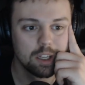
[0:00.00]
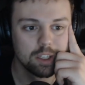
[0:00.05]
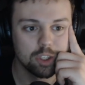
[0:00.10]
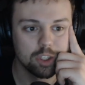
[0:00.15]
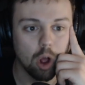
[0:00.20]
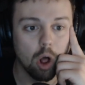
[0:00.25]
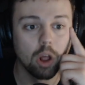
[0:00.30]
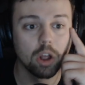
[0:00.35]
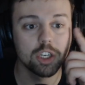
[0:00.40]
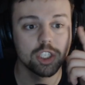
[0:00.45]

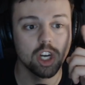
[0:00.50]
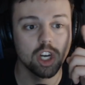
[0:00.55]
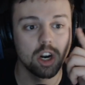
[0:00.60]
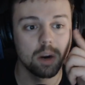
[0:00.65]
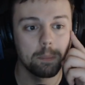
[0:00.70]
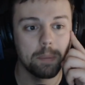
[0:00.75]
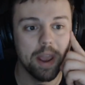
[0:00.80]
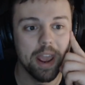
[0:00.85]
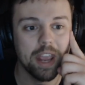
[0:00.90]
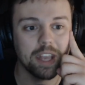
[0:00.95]
Dollar
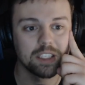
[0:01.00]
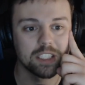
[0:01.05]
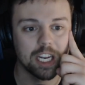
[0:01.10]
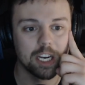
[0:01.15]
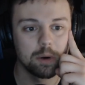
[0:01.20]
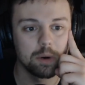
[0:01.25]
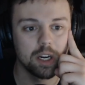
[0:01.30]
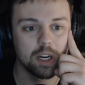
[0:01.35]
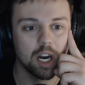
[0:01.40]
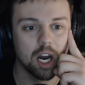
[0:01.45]
sharp pains.
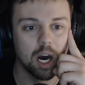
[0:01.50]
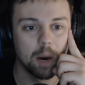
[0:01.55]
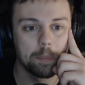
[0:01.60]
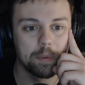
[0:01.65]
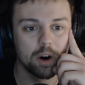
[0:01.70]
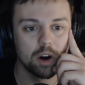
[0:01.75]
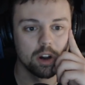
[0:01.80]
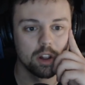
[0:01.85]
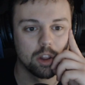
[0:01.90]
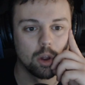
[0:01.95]
Anywhere in your
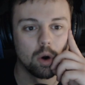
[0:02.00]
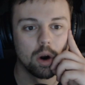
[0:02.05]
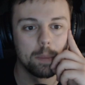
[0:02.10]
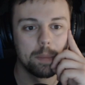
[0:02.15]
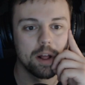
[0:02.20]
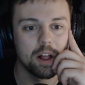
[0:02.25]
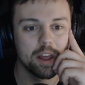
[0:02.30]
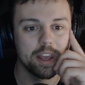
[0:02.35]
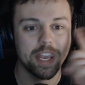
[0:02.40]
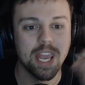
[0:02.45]
upper or lower belly.